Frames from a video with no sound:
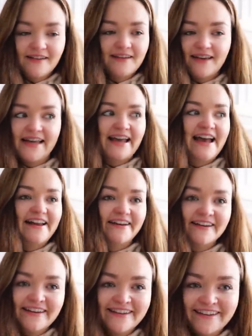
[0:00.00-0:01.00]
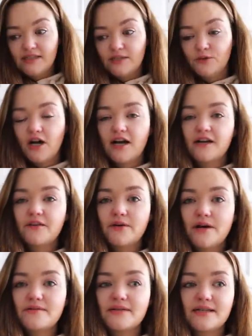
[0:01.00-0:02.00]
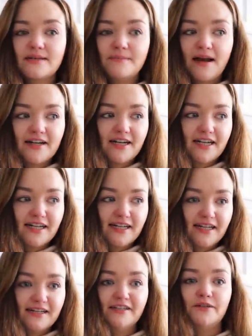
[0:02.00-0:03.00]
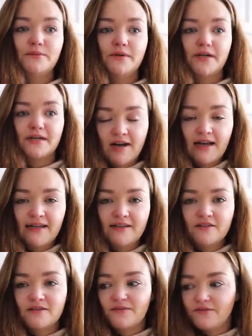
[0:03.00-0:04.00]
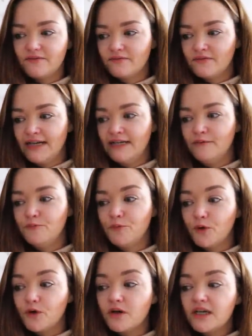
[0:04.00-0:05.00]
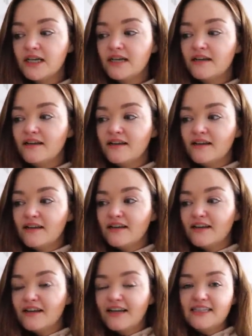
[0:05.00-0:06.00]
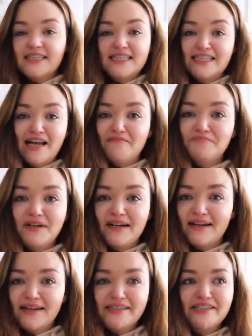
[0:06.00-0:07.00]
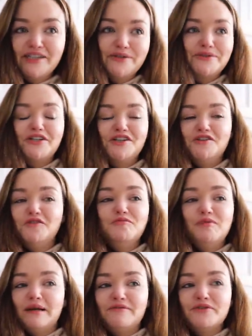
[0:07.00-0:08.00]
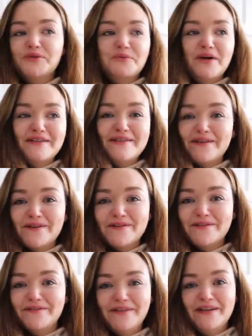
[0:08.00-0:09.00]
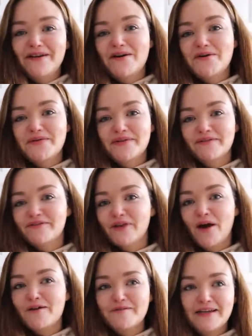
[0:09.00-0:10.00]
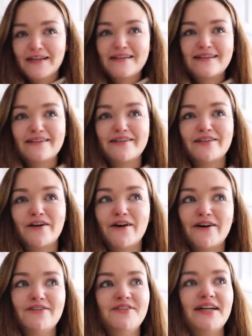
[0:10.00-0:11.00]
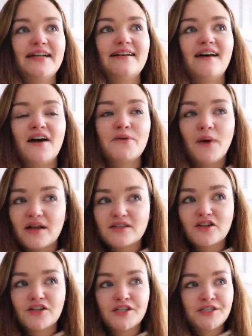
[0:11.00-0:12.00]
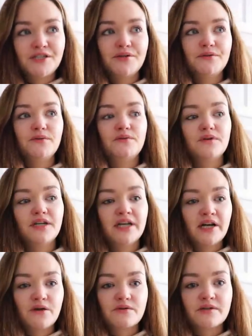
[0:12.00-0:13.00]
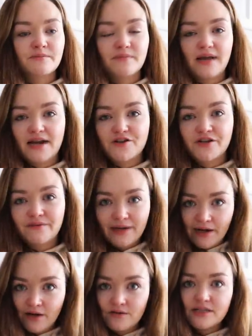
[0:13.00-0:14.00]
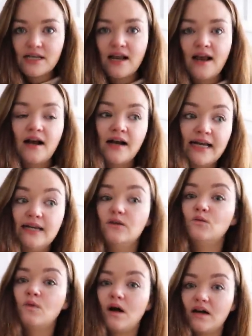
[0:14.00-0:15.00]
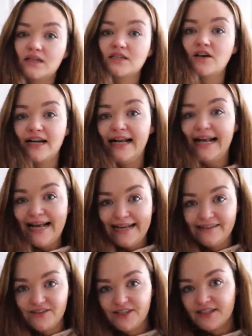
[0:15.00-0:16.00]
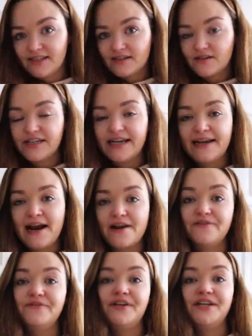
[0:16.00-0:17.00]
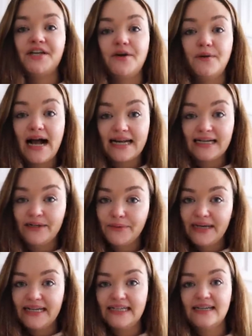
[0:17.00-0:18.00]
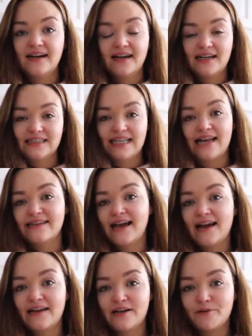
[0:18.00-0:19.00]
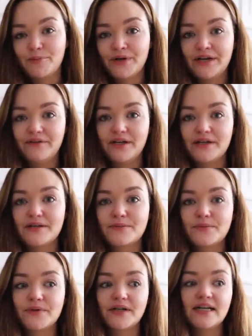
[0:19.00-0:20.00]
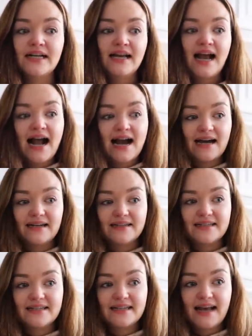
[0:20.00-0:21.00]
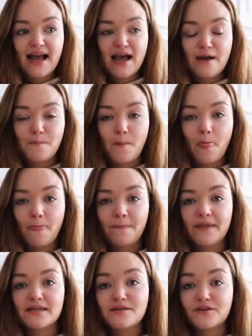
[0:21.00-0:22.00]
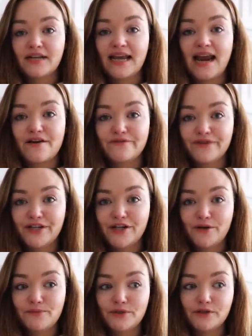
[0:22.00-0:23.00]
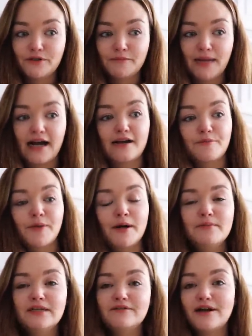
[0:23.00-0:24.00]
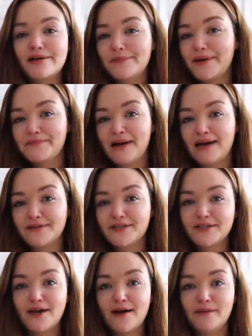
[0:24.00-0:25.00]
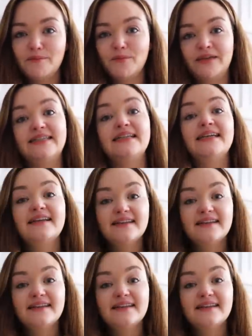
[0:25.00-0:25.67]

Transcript: again. So it kind of throws a spanner in the work. Well, it doesn't really, but it's December, it's YouTube, everyone wants loads of videos and Vlogmas and stuff. And I was gonna do, you know, some extra videos. I was gonna end the Sunday garden video anyway. I had said that in a previous one. And the Sunday garden video will come back probably around about March time when